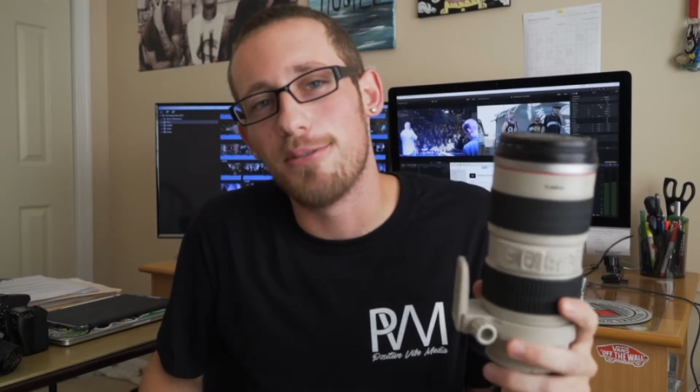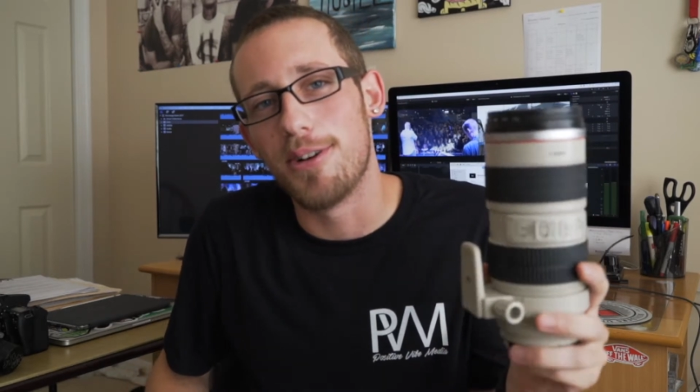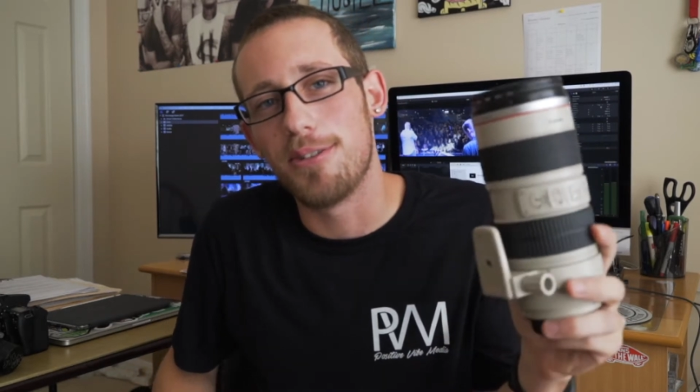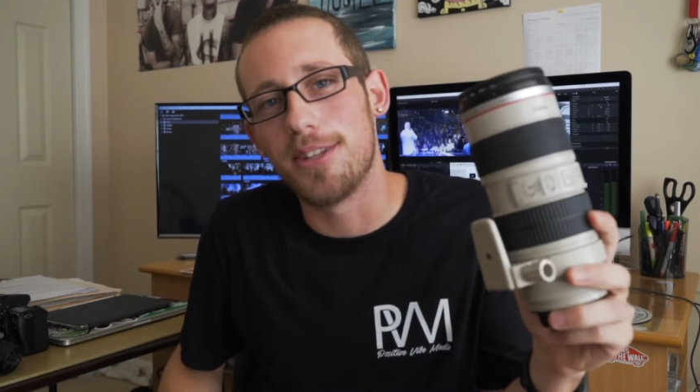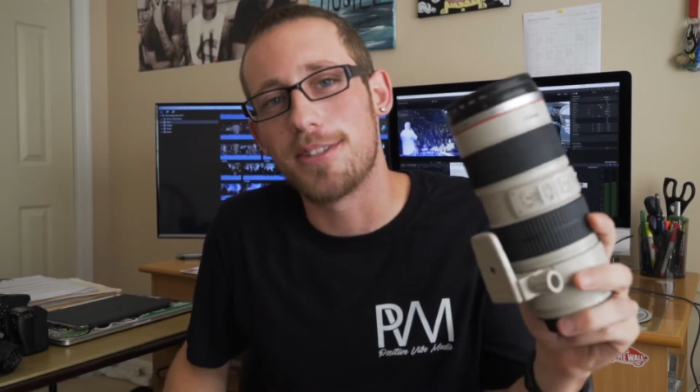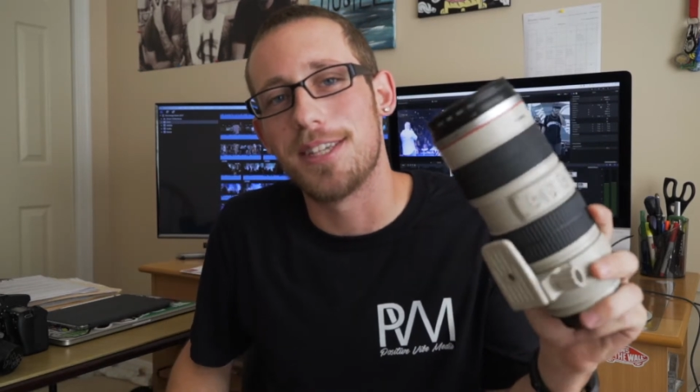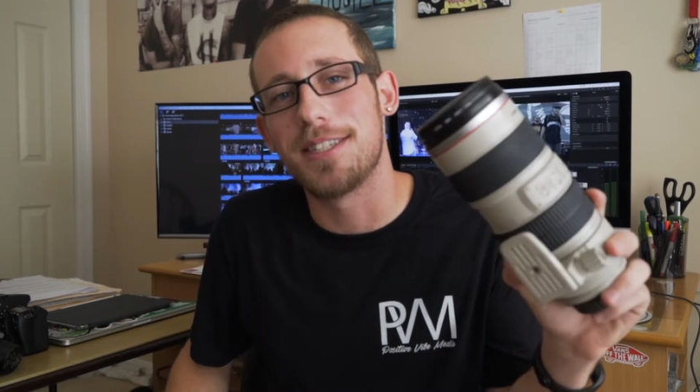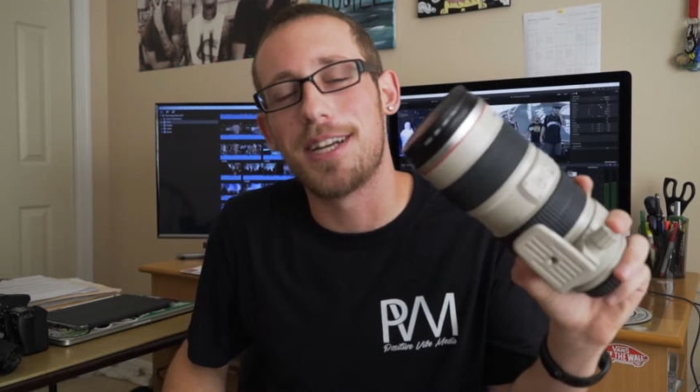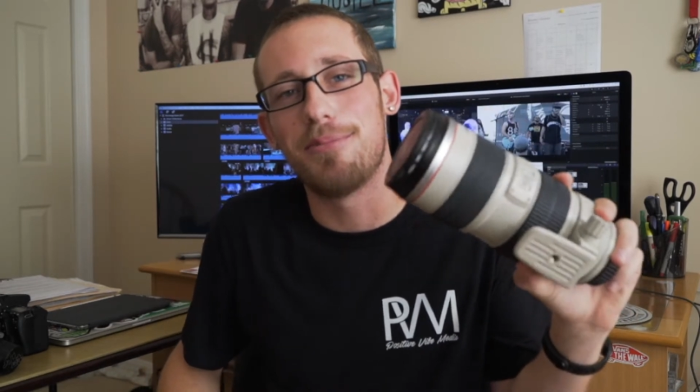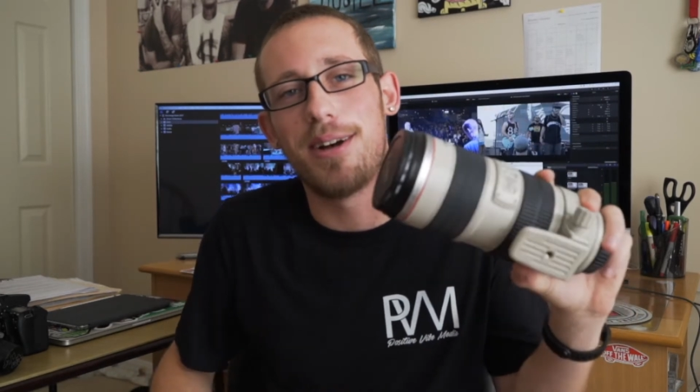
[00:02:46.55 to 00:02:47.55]
Well, this lens
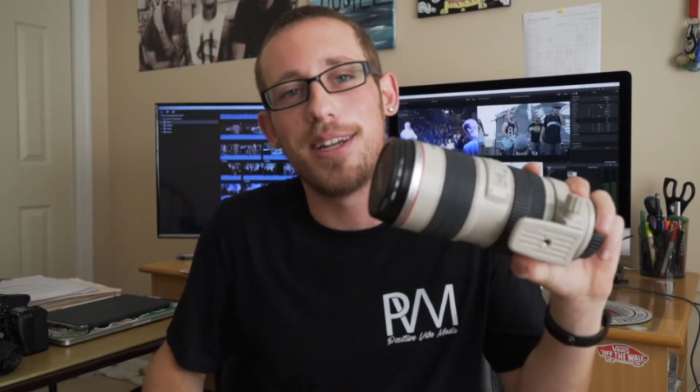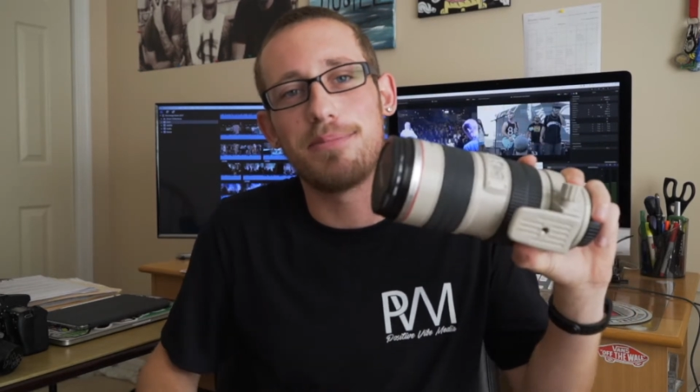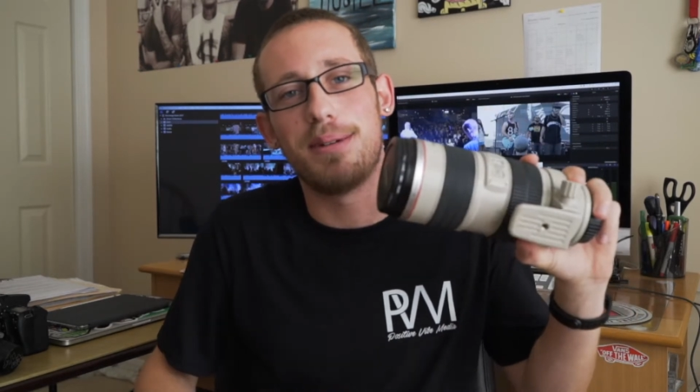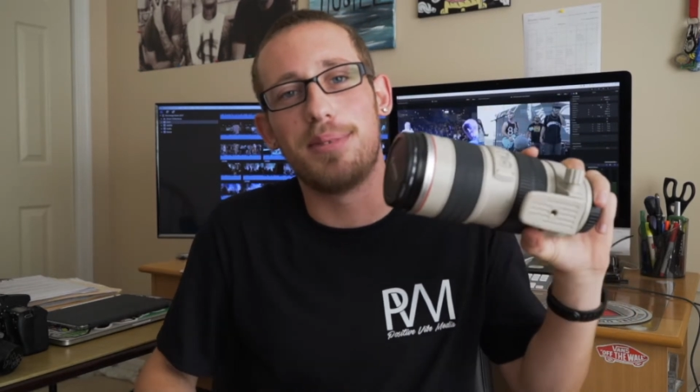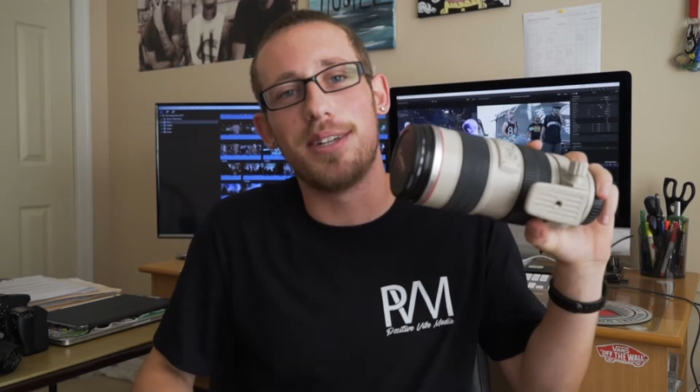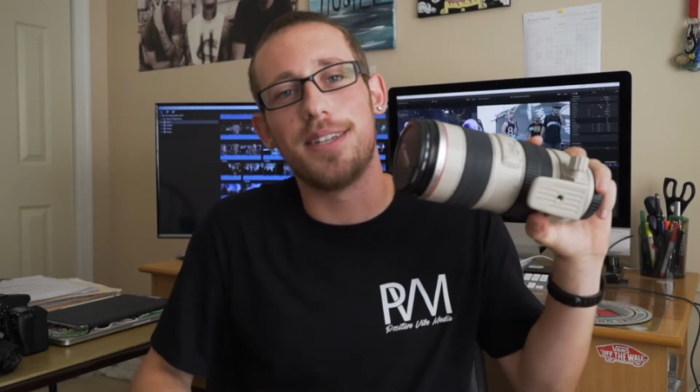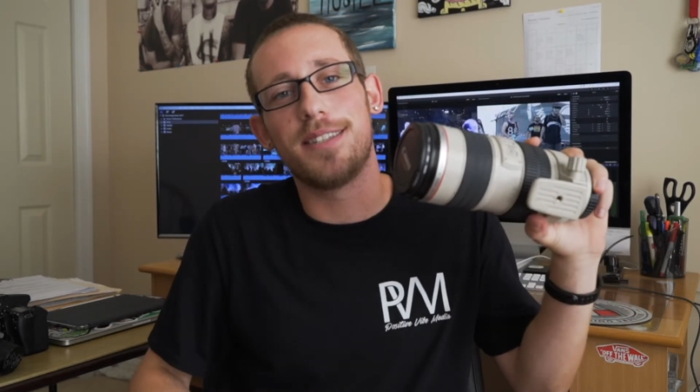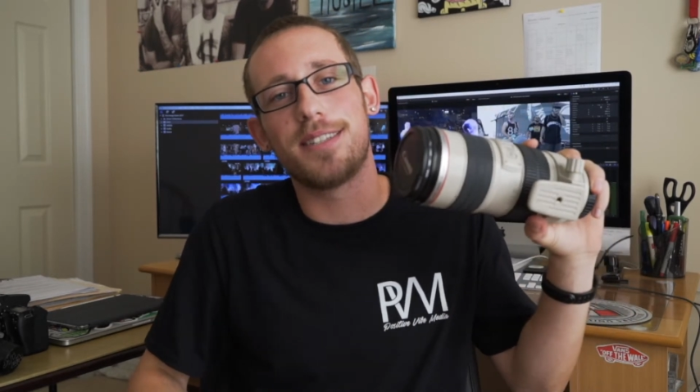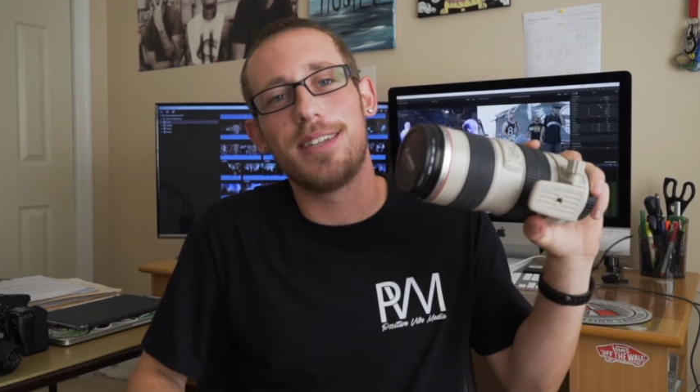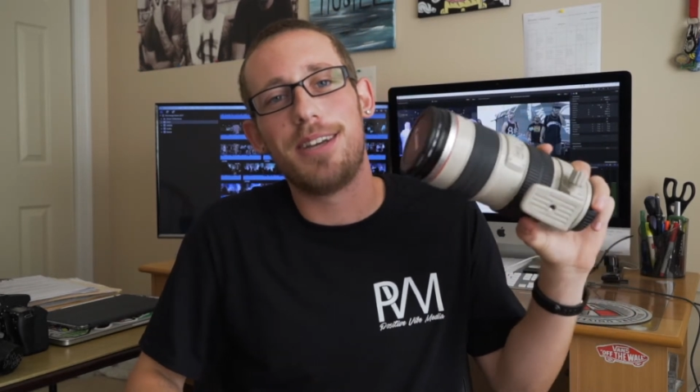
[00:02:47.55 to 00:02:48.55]
is not mine, it's my
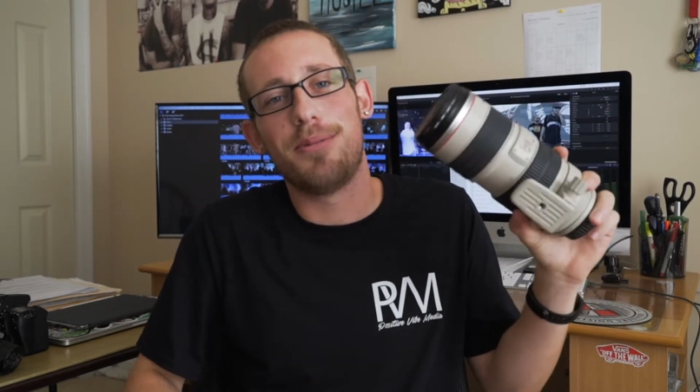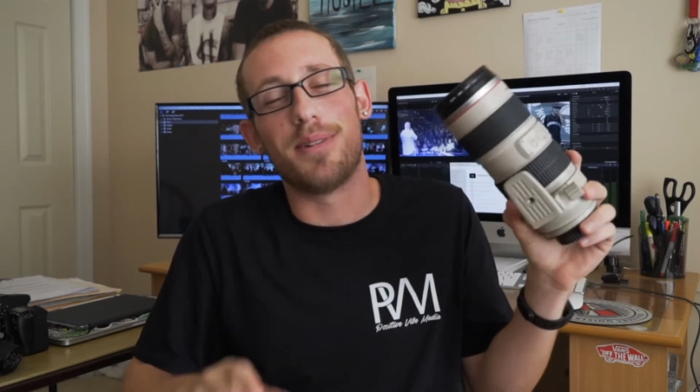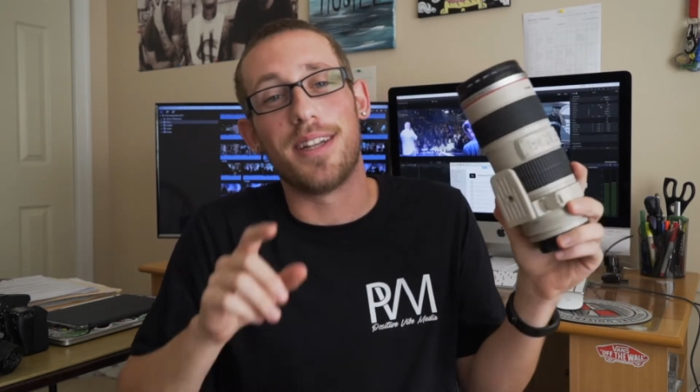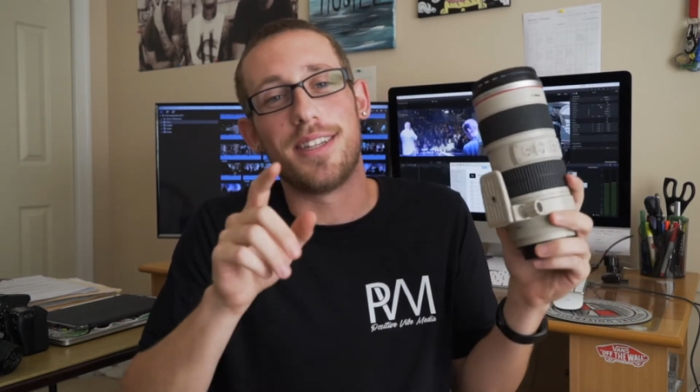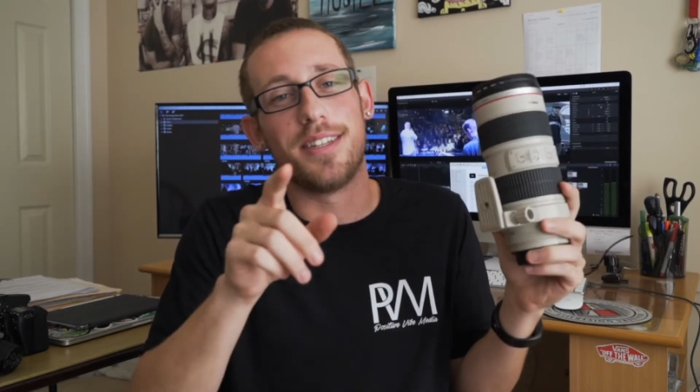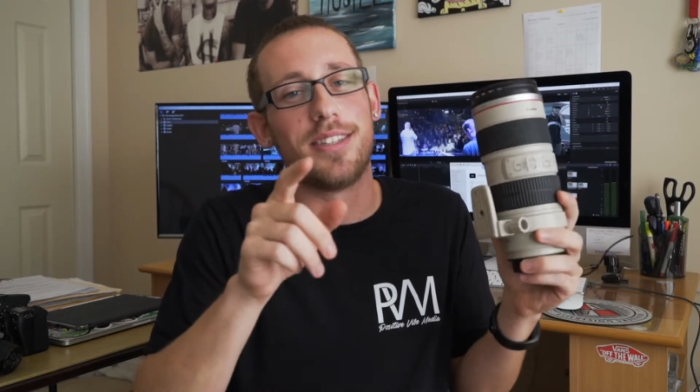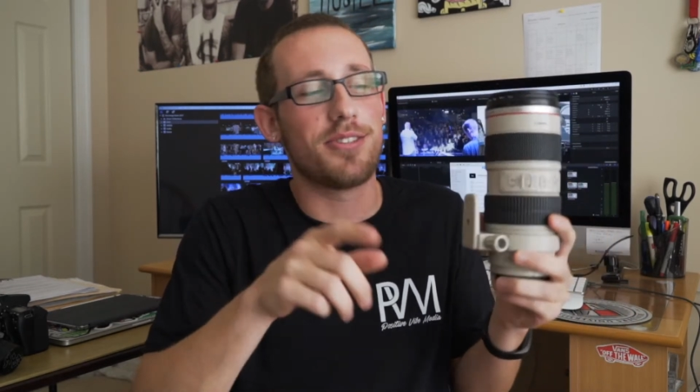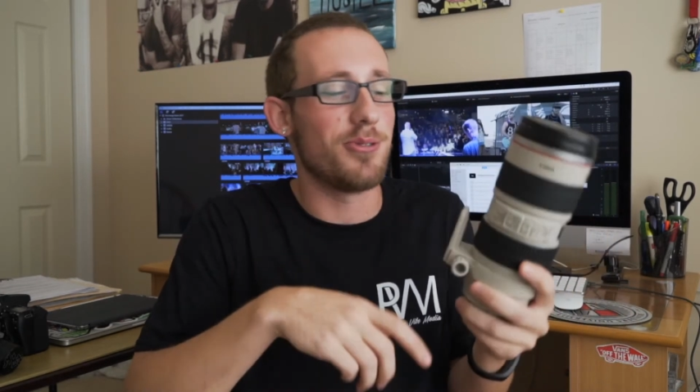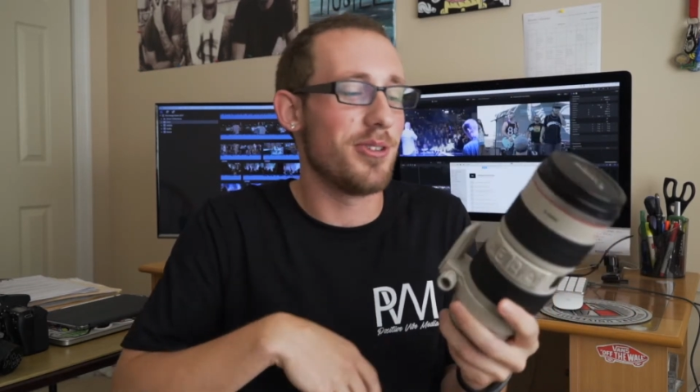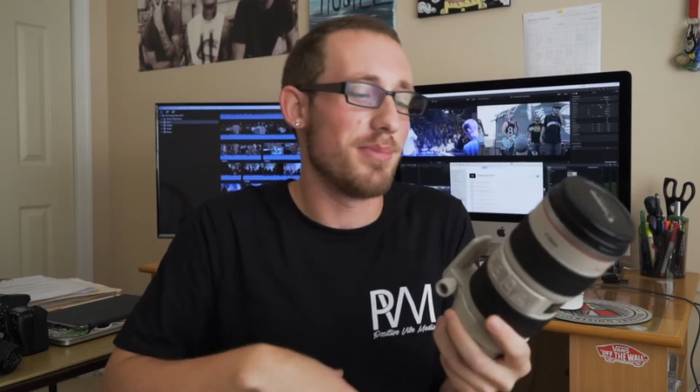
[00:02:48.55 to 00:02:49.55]
buddy's, but I did
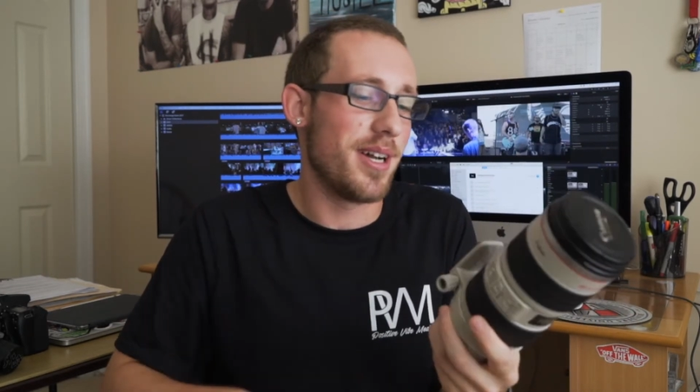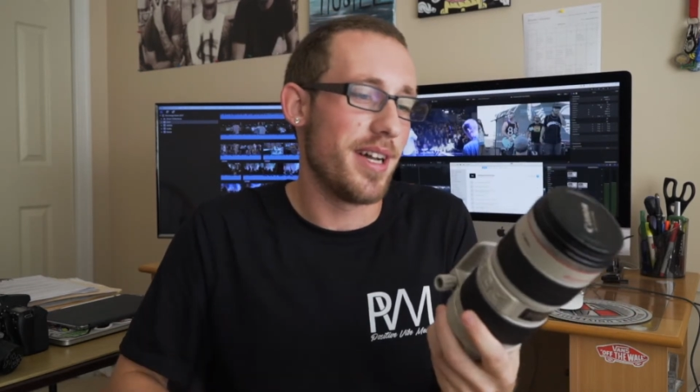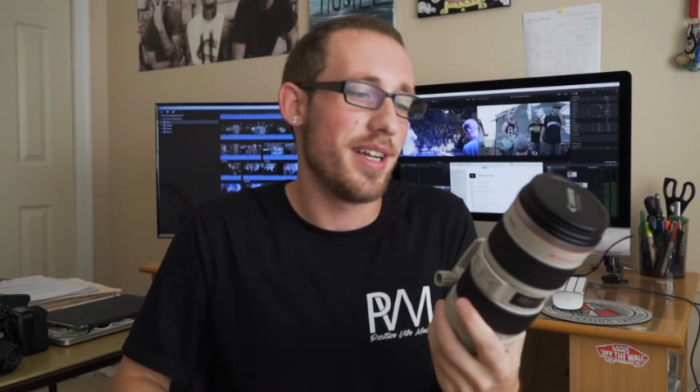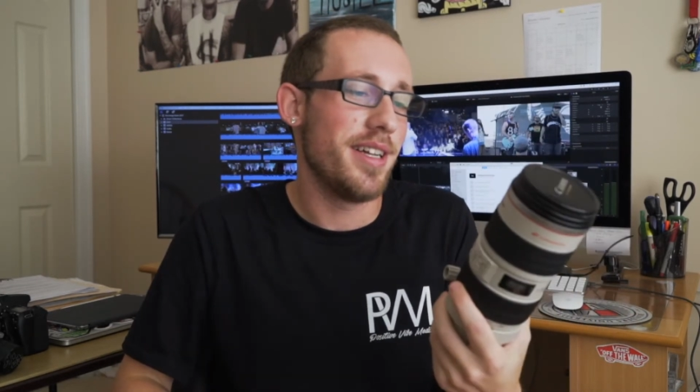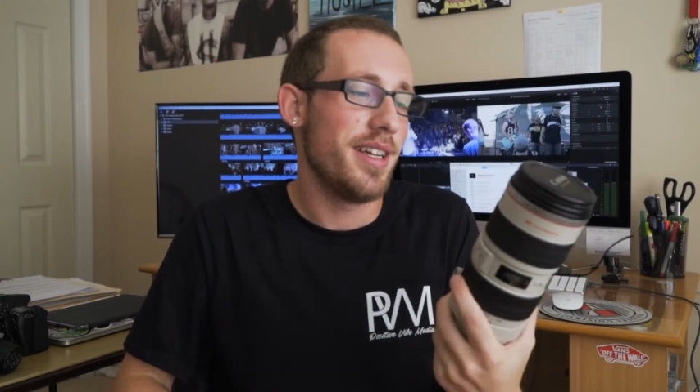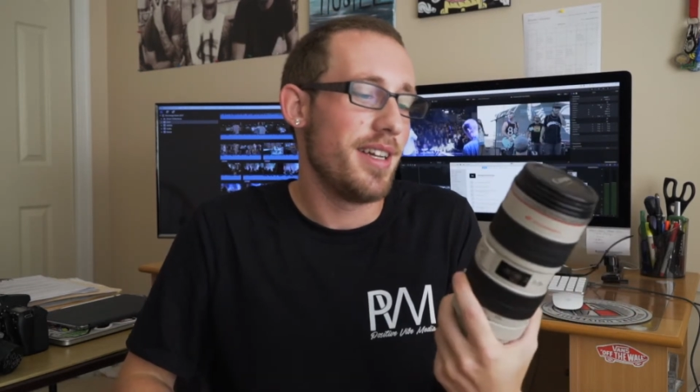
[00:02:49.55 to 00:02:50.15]
just order my